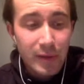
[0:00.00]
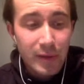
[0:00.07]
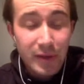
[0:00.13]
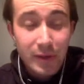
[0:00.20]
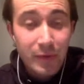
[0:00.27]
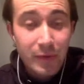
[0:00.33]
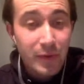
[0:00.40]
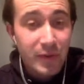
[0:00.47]

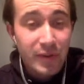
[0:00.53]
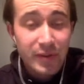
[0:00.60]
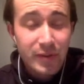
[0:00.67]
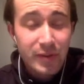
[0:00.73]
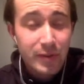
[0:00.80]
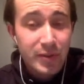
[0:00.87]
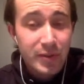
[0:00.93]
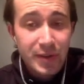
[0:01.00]
different sets
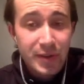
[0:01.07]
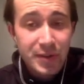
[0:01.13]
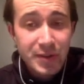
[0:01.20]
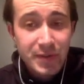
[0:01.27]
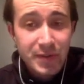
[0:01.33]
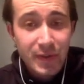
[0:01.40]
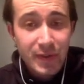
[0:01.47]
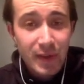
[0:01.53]
of restrictions
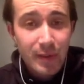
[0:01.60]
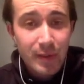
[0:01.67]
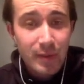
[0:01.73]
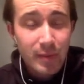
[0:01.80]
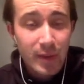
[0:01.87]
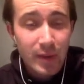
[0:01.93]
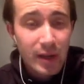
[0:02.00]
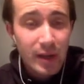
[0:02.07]
for them
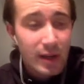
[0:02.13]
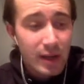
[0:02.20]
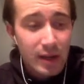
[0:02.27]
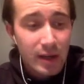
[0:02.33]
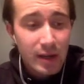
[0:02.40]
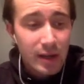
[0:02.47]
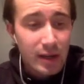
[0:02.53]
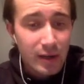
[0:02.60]
and me.
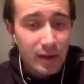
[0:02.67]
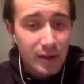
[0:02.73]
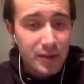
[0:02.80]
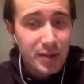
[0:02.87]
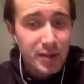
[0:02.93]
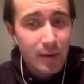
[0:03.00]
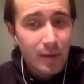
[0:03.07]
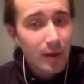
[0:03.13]

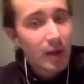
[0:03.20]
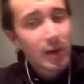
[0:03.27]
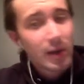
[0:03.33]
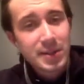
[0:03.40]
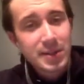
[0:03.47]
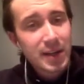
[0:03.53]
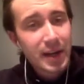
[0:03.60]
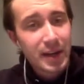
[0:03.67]
So
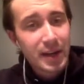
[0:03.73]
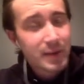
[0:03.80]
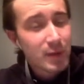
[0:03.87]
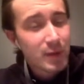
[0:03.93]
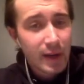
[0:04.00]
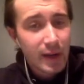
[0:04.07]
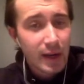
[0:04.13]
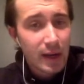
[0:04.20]
I'd say it's
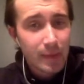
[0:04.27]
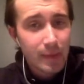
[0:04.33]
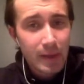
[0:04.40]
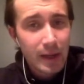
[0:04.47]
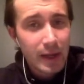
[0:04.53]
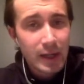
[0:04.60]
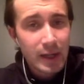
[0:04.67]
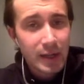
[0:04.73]
probably going to be
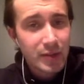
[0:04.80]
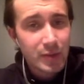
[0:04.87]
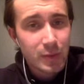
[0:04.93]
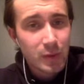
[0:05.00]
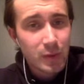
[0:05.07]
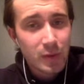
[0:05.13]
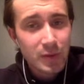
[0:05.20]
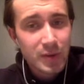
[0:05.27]
leaning
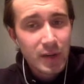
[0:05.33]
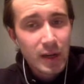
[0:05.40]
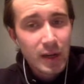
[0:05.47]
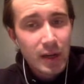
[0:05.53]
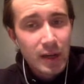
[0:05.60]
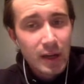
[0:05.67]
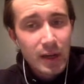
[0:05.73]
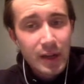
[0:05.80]
towards
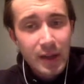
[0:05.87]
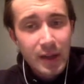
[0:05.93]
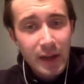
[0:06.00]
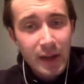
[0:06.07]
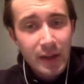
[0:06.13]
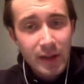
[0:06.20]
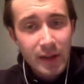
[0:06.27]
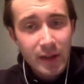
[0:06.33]
the
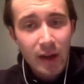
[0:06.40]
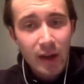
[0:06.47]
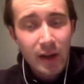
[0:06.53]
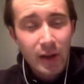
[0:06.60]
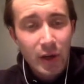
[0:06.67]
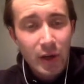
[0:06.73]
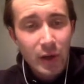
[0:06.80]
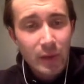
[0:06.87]
end of the
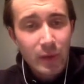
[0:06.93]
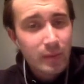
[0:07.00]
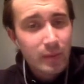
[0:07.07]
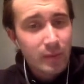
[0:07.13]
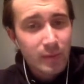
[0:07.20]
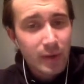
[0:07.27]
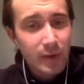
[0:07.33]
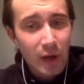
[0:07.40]
year.
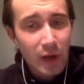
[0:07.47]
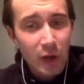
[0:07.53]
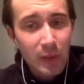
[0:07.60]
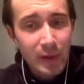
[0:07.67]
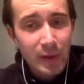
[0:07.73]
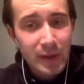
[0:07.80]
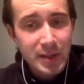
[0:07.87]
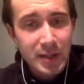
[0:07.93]
We're really
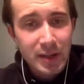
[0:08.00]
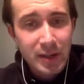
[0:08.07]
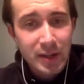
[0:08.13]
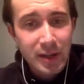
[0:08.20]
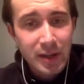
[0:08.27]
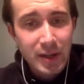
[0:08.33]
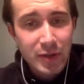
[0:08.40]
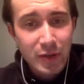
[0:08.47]
hoping this end of
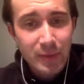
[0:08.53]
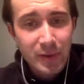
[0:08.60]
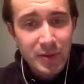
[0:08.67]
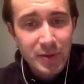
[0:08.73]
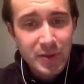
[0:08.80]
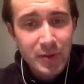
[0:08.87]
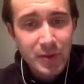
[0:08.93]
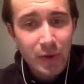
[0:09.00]
year trip can
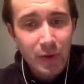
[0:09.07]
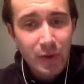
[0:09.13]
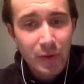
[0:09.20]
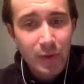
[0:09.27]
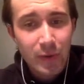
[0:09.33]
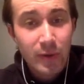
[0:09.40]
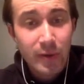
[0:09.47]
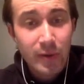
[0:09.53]
still go
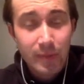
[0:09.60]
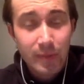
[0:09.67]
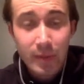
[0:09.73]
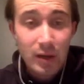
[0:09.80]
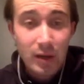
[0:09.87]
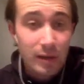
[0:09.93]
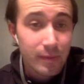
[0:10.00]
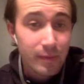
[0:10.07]
forward, but
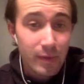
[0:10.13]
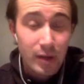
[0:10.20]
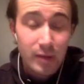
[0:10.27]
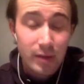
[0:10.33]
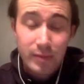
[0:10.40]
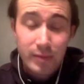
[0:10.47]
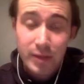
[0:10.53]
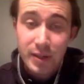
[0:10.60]

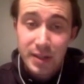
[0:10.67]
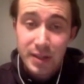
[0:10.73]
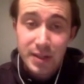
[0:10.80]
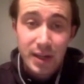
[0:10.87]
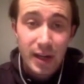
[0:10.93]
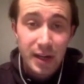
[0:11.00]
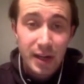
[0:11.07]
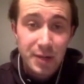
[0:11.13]
I'm going to
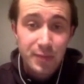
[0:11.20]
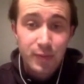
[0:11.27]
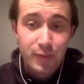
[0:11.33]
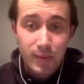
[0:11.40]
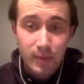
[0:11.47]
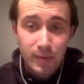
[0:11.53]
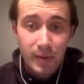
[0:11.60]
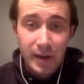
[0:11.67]
say it's
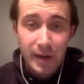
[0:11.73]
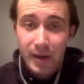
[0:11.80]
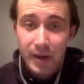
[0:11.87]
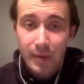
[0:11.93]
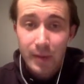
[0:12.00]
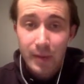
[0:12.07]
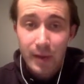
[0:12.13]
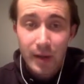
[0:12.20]
probably going
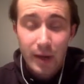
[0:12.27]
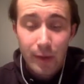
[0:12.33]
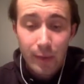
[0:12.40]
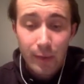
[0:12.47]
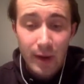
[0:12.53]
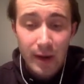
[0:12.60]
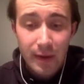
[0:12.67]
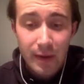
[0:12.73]
to be
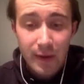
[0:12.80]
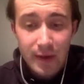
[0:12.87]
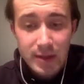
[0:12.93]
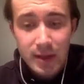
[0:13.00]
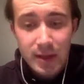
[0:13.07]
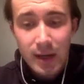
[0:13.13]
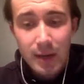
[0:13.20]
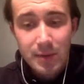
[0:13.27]
around that
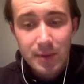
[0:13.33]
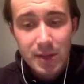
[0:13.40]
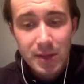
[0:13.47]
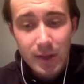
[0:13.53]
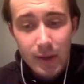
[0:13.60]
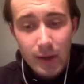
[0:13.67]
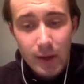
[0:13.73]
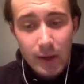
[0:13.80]
time. So